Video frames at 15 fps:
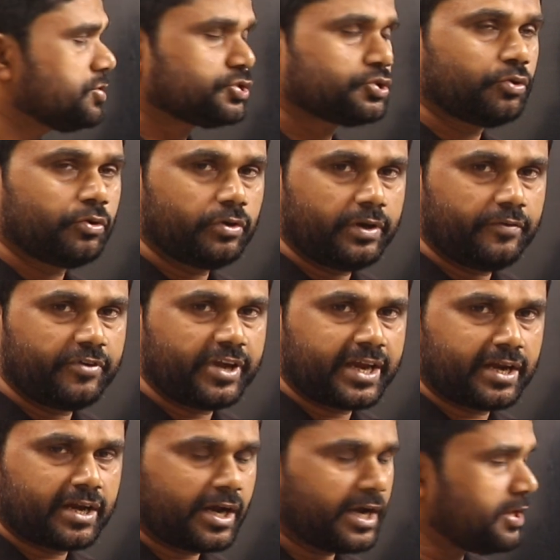So we
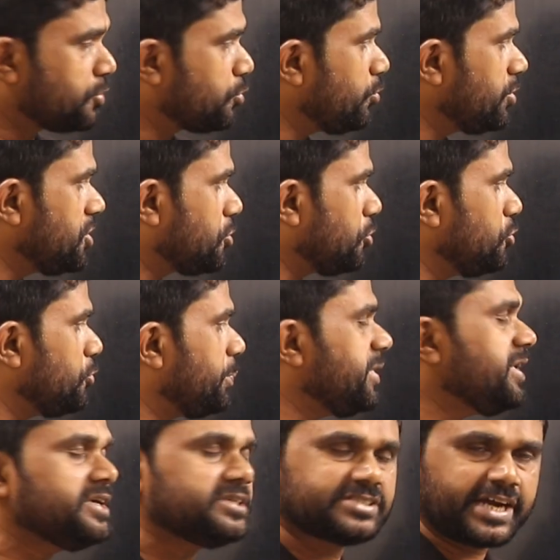can write tau equal to
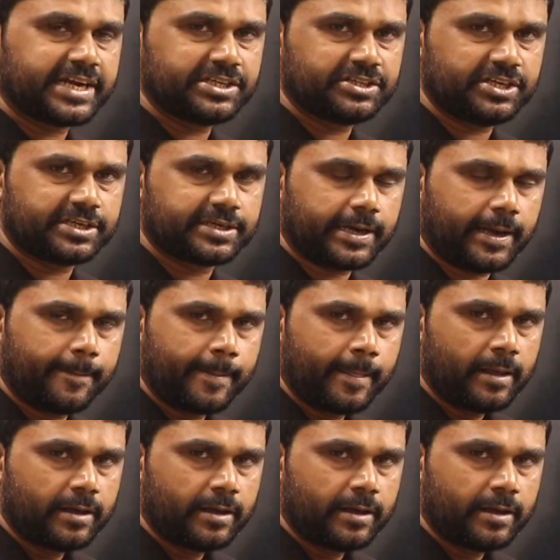P sine theta.